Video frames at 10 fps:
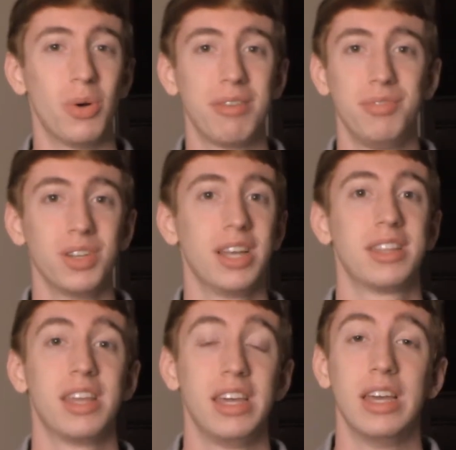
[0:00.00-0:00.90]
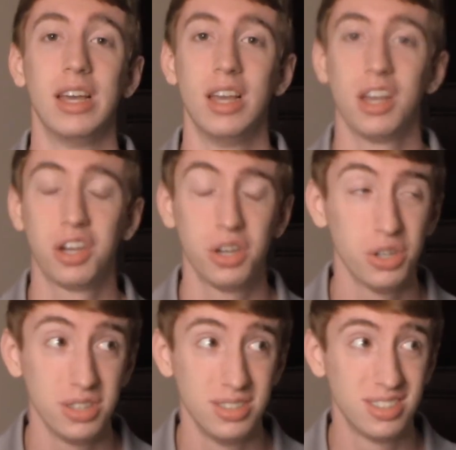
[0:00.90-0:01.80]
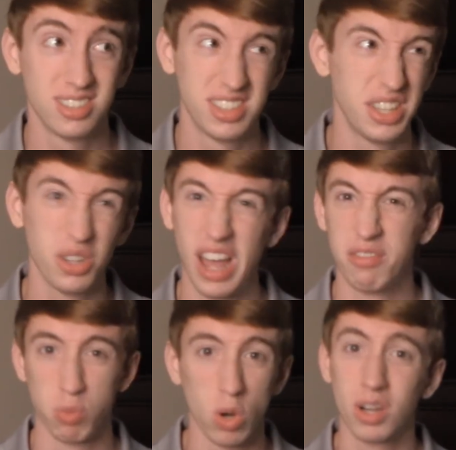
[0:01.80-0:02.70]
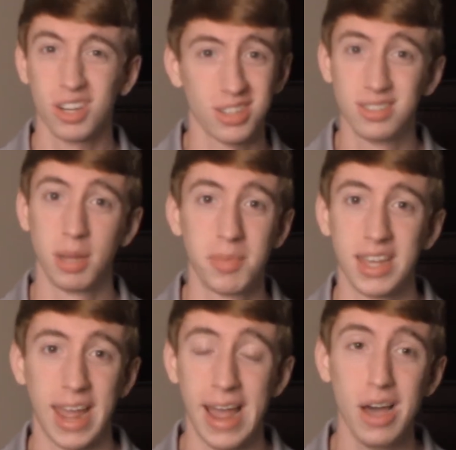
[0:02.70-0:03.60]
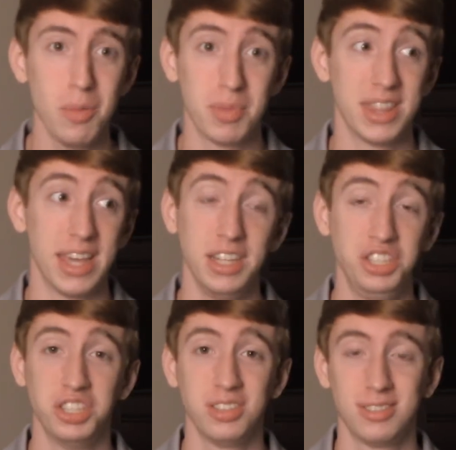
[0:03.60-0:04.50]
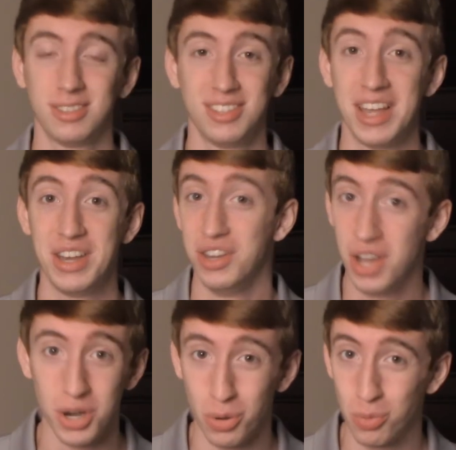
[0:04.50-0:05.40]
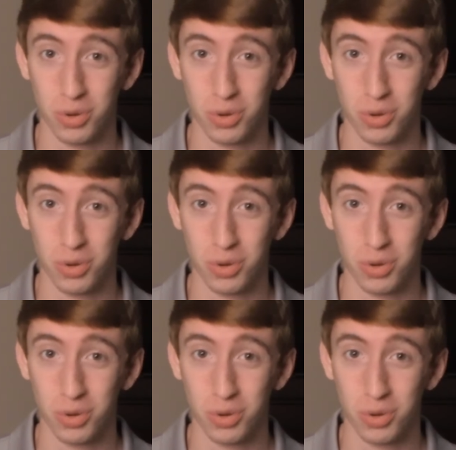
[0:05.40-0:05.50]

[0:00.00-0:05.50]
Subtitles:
I feel like they could still have worked something out, but they just said no.